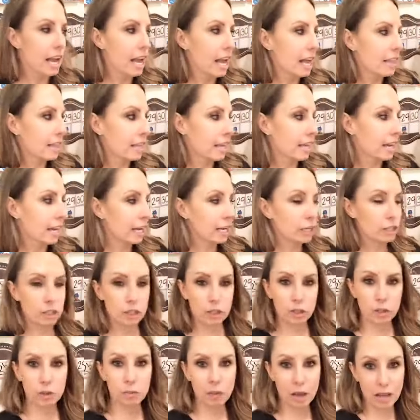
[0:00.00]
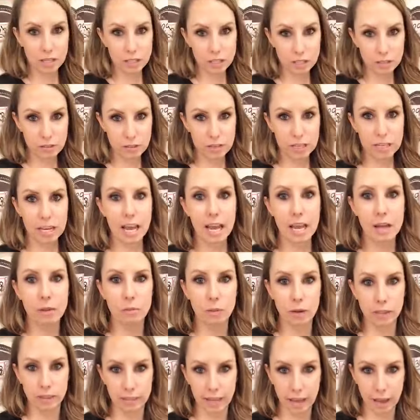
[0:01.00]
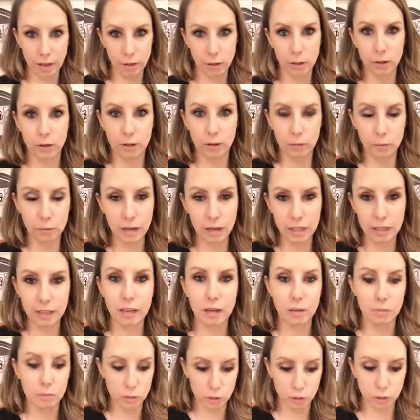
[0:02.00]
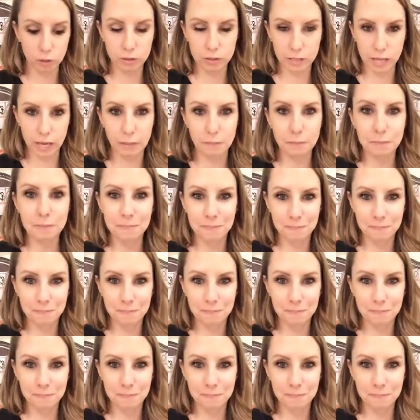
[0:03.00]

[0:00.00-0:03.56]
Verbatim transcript: And then I do master the day with calendar, with um, circle time.